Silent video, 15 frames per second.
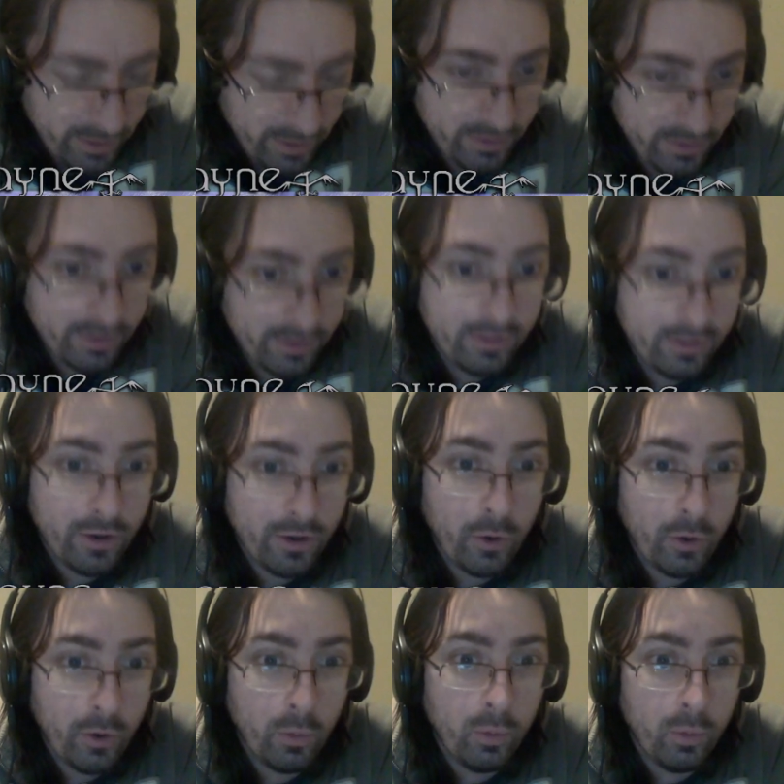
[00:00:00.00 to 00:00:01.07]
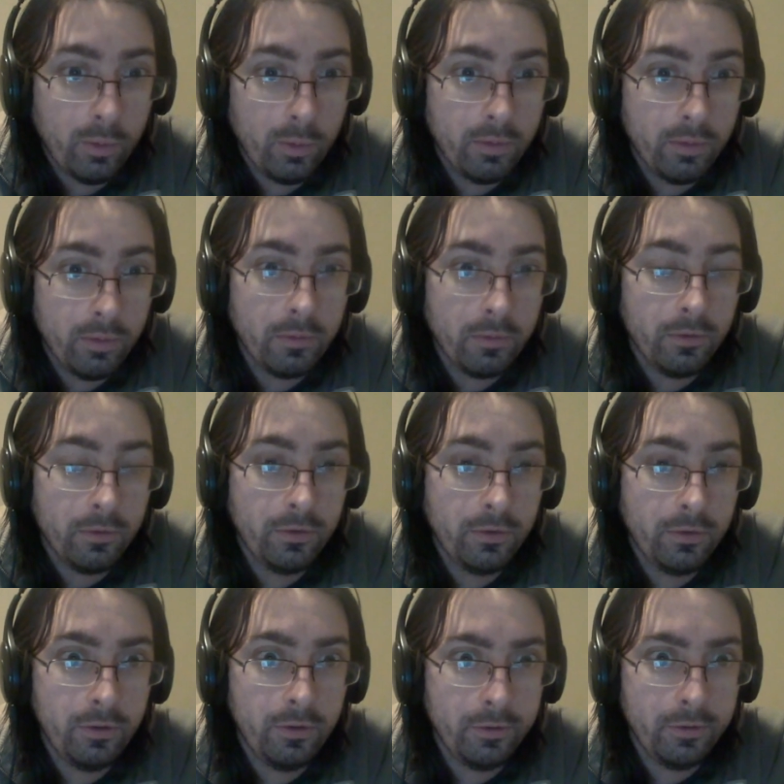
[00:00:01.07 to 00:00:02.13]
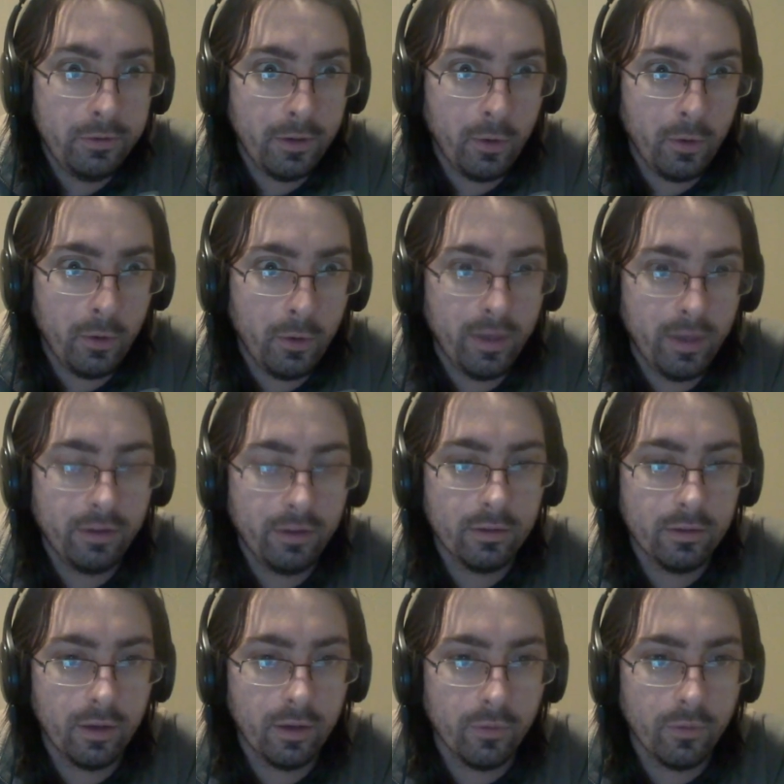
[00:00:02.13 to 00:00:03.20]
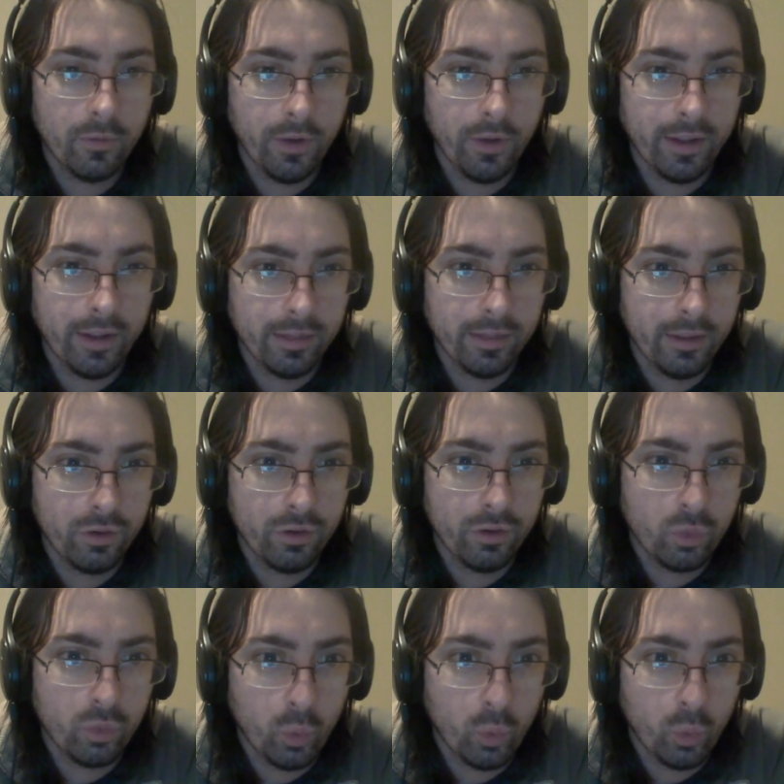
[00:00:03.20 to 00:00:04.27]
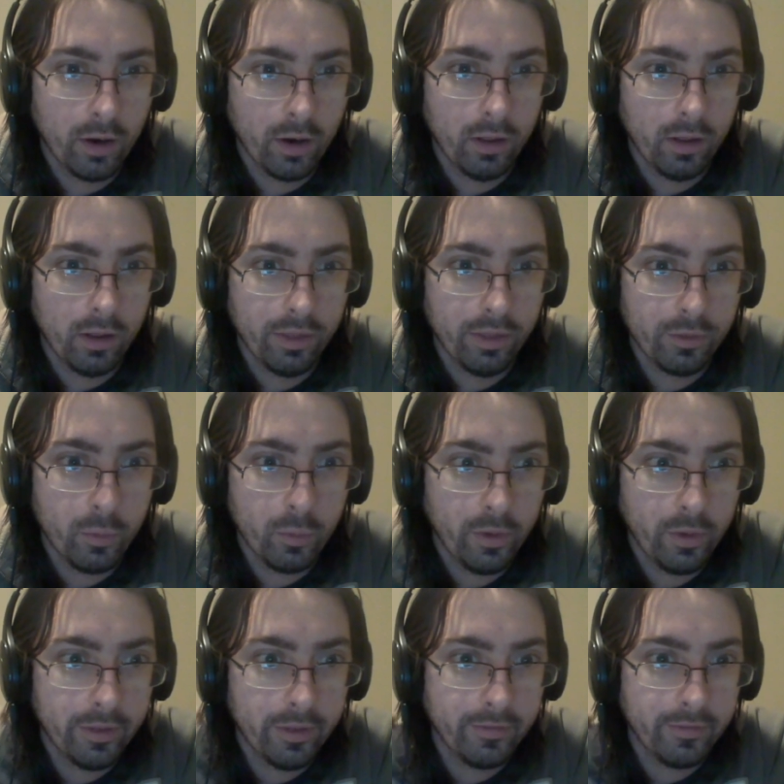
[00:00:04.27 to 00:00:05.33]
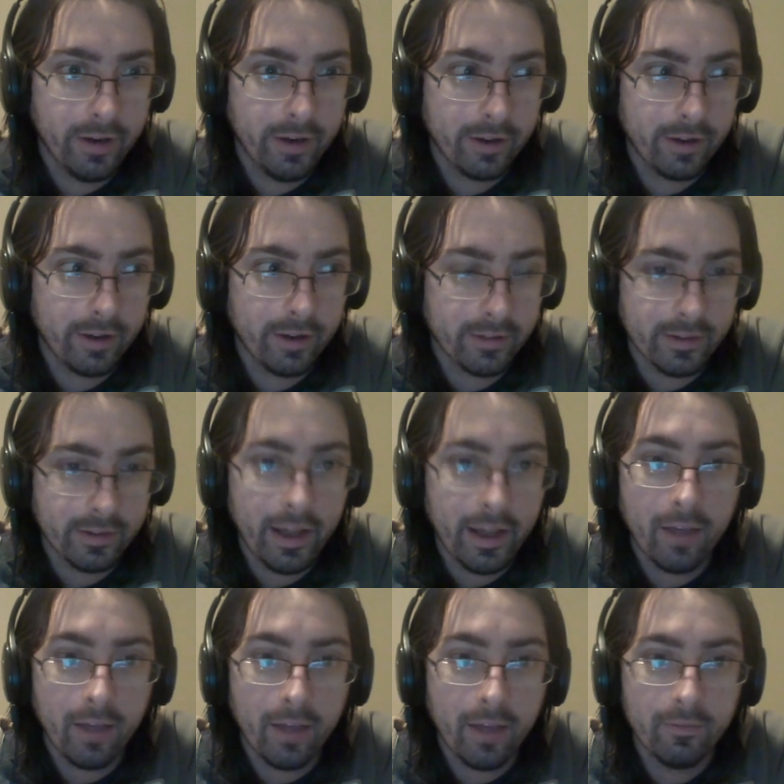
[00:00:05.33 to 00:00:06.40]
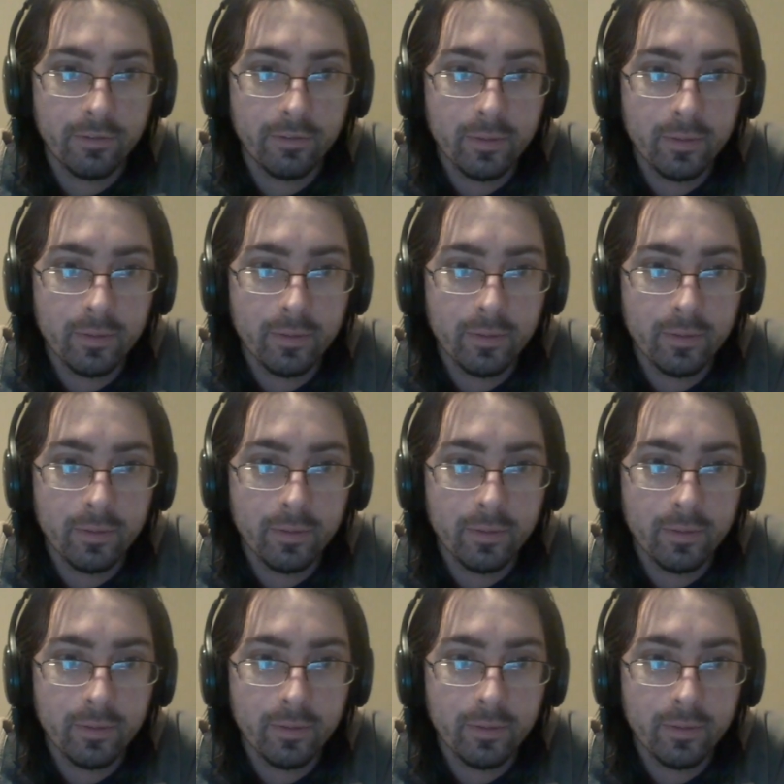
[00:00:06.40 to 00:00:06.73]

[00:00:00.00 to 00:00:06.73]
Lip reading: is so much suffering in this world of darkness that I come from,